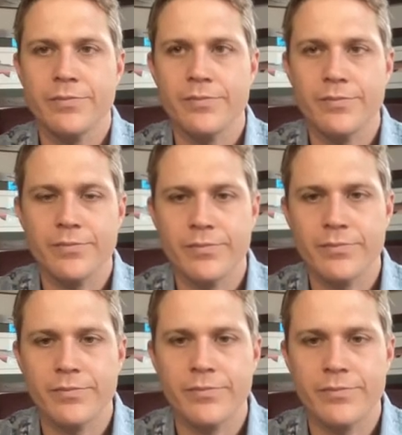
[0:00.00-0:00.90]

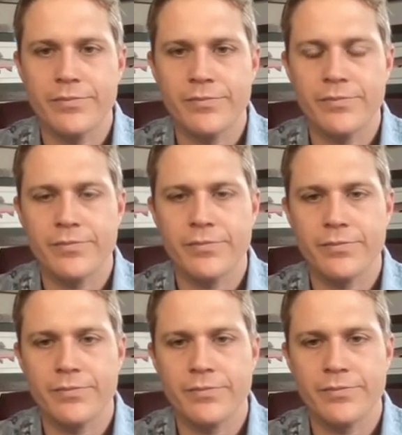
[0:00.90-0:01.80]

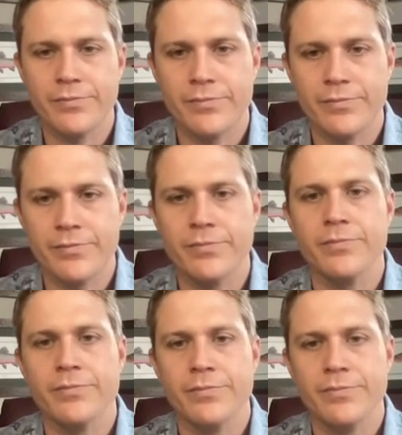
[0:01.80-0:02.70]

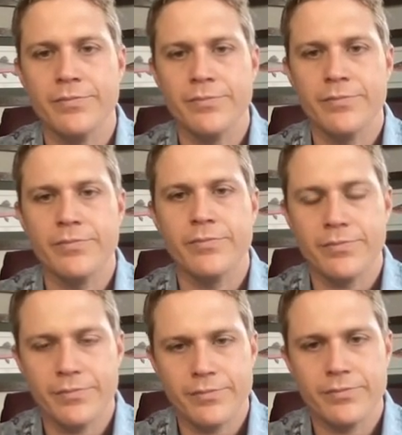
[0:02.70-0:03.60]

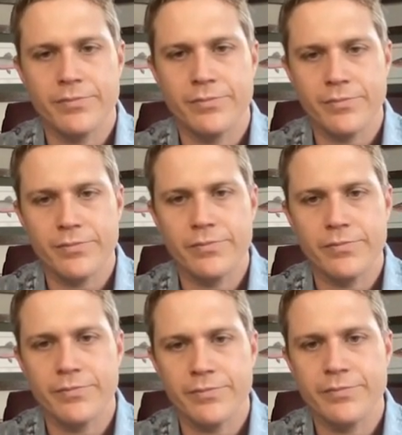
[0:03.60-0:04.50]

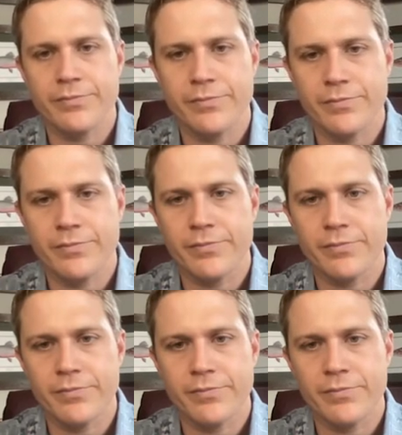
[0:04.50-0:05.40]

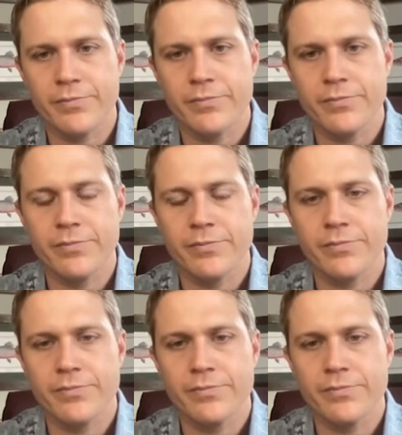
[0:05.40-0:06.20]
The person shown says nothing.